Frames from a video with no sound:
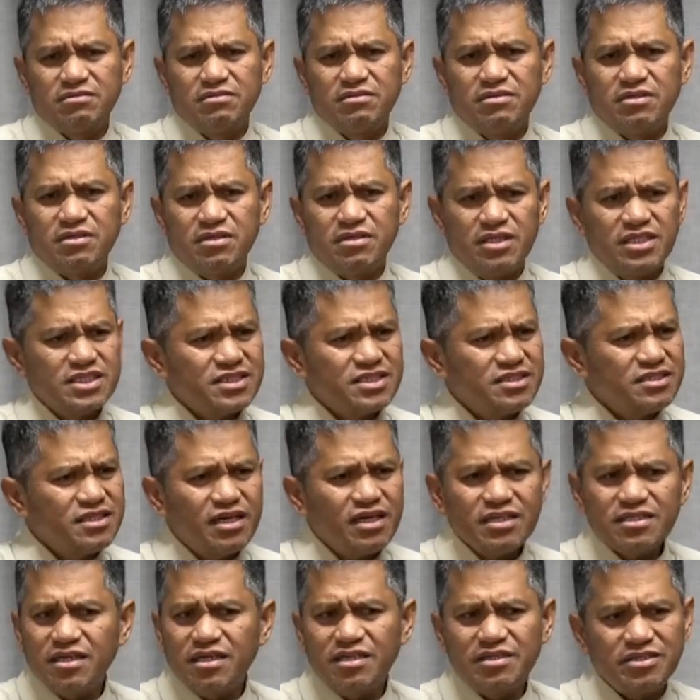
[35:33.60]
It's
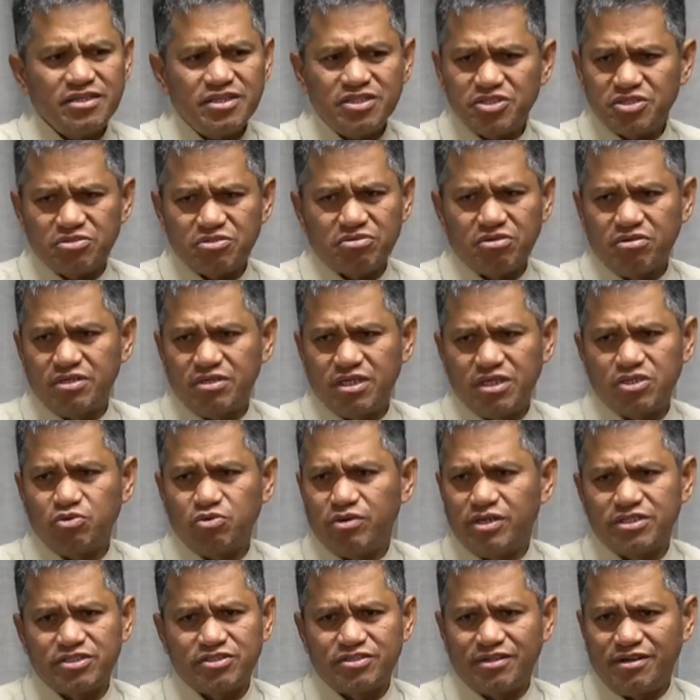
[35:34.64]
not an easy road that we are
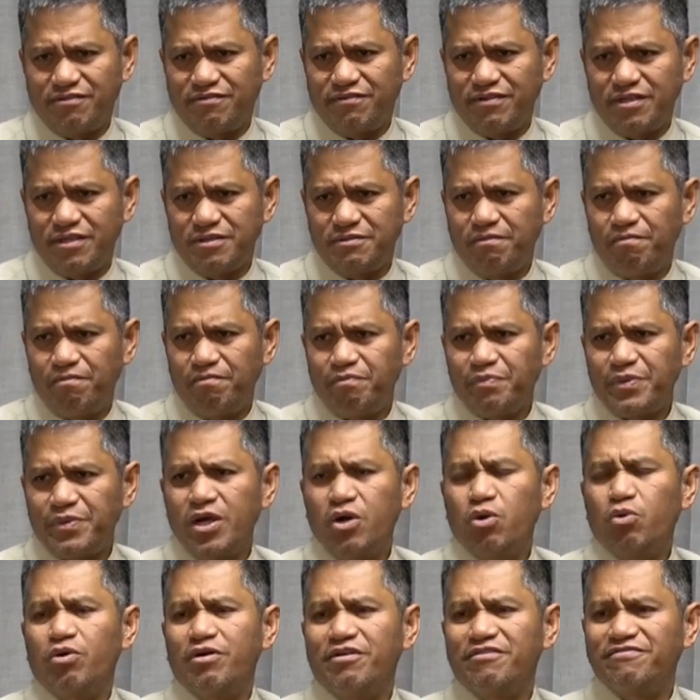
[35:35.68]
traveling.
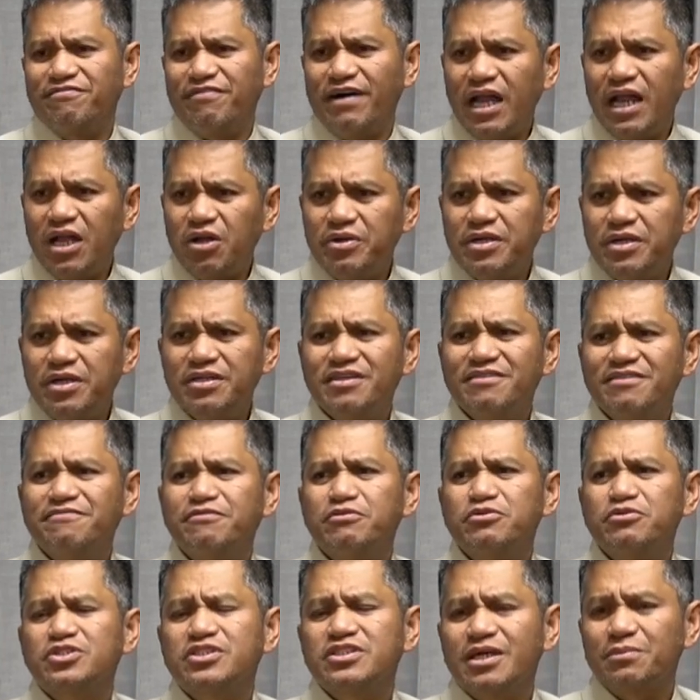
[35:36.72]
We're following the
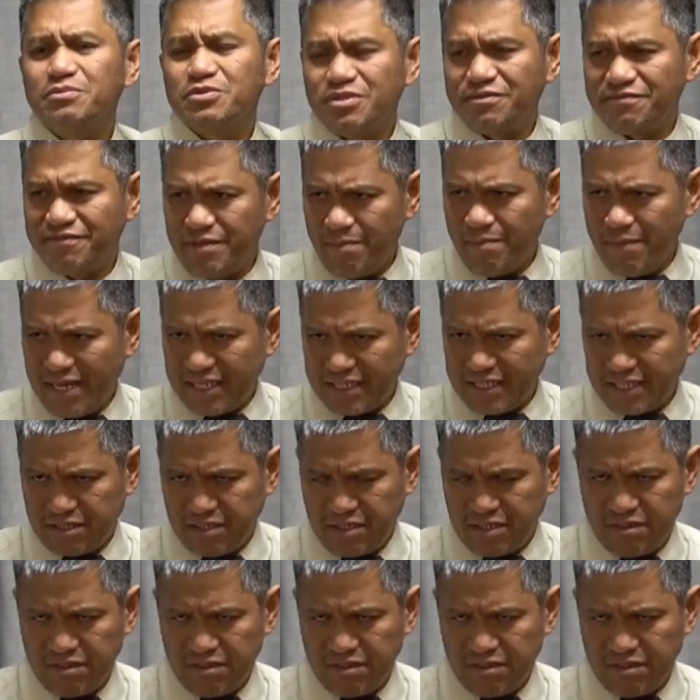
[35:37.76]
footsteps of the Master.